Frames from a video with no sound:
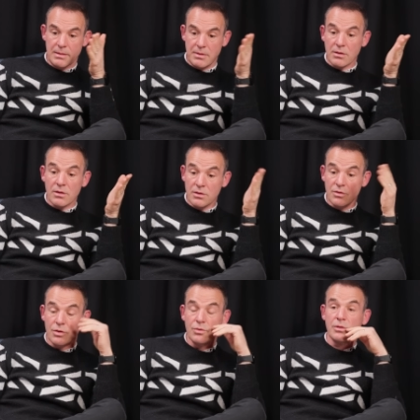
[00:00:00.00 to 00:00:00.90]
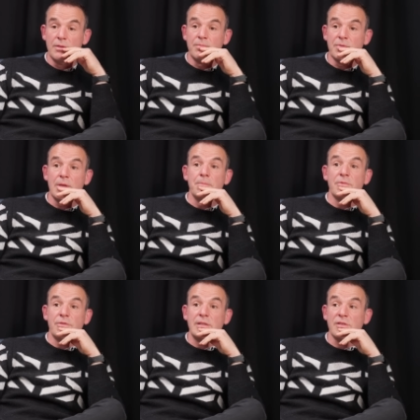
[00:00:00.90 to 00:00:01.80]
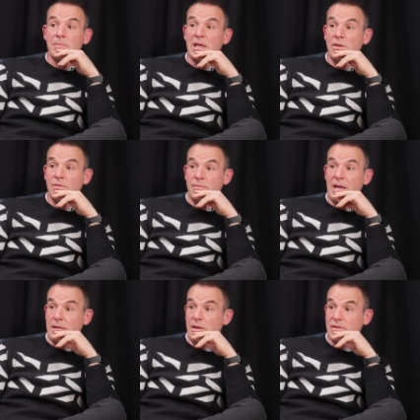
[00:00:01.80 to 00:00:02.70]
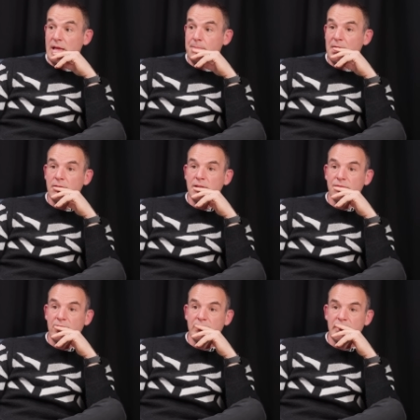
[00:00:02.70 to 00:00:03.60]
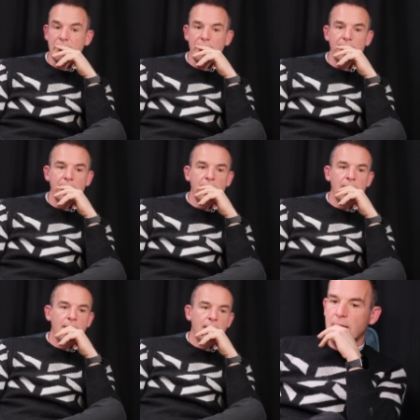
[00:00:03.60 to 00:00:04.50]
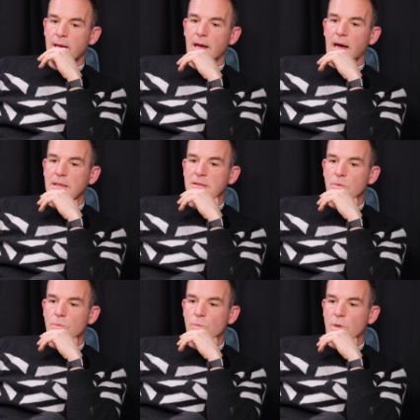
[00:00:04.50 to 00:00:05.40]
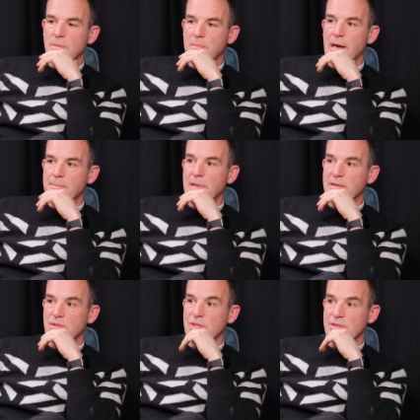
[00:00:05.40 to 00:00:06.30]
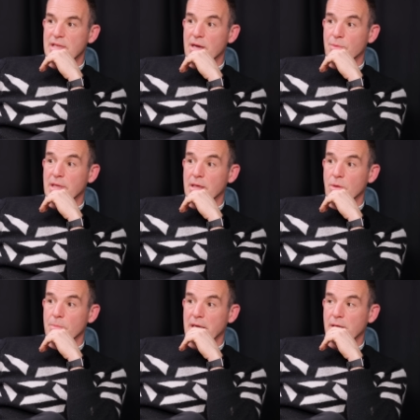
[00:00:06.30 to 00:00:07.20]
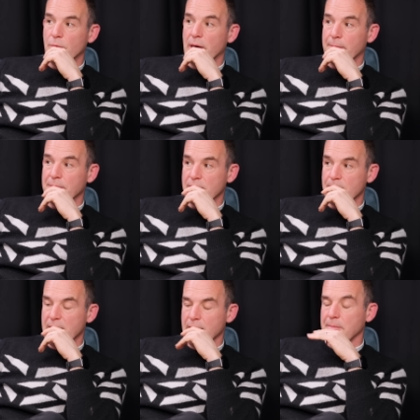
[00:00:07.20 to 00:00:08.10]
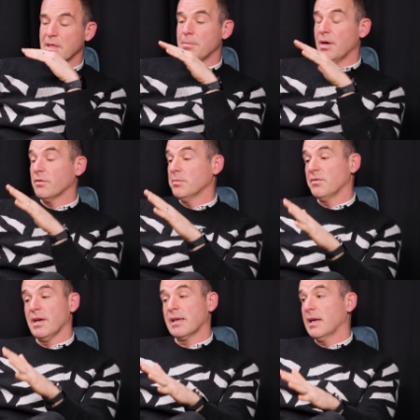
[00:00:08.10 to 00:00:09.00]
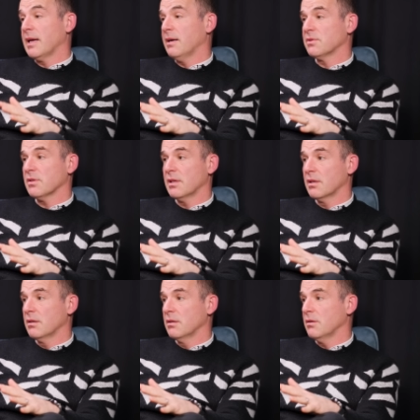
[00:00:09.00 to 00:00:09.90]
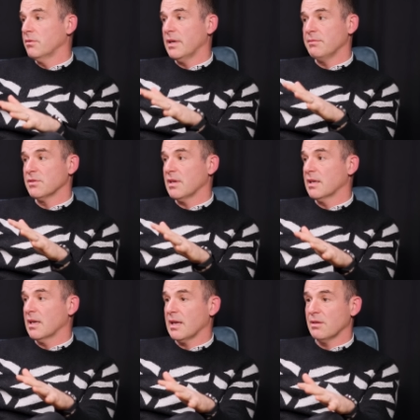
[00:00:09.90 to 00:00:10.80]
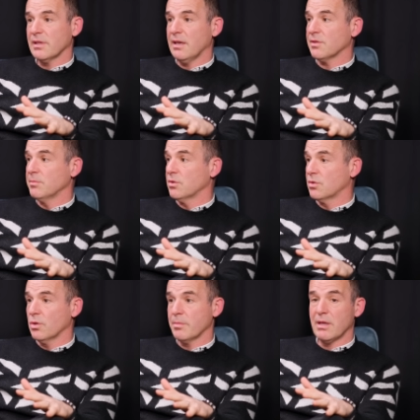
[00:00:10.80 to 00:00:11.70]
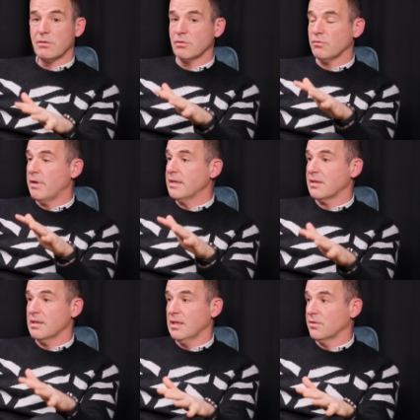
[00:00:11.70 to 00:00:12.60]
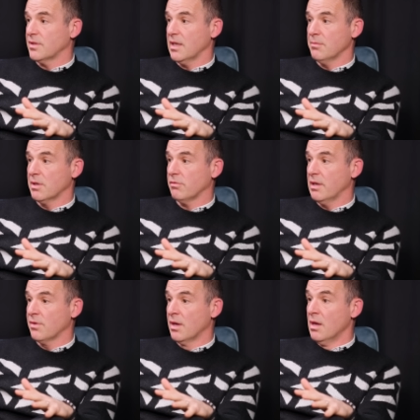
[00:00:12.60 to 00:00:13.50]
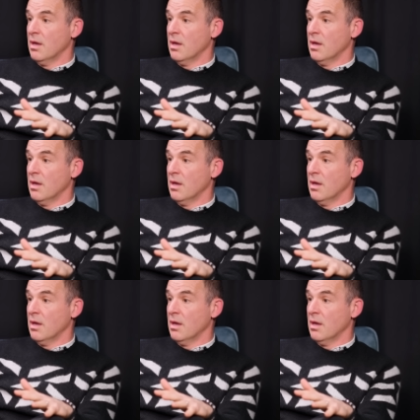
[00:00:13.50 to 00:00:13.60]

the, the children of some friends of mine who have lost their parents very sadly. And one of my messages now, when I look back at what happened to me, I mean, apart from the fact, get counselling. Well, for heaven's sake, get counselling, have someone to talk about. There are great techniques for dealing with grief.